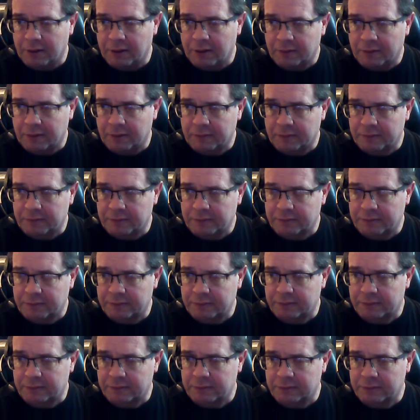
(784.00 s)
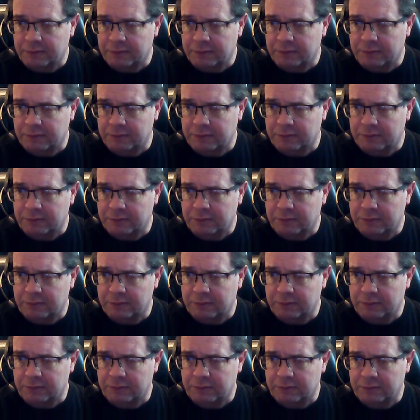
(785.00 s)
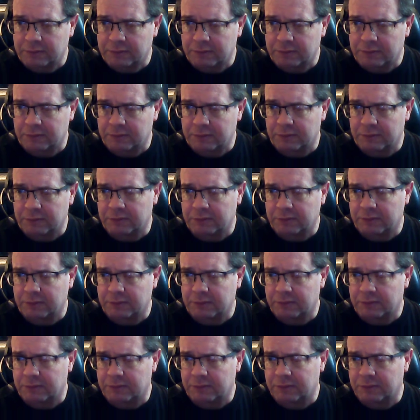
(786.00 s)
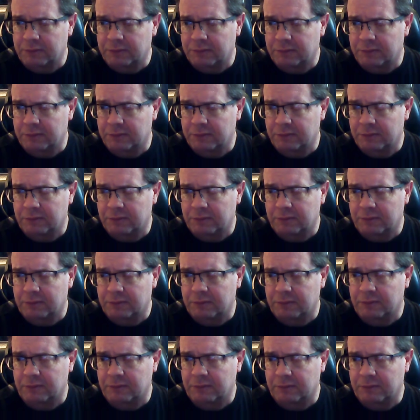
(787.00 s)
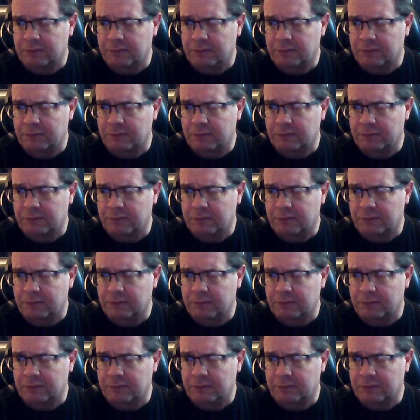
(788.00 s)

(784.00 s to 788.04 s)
(not speaking)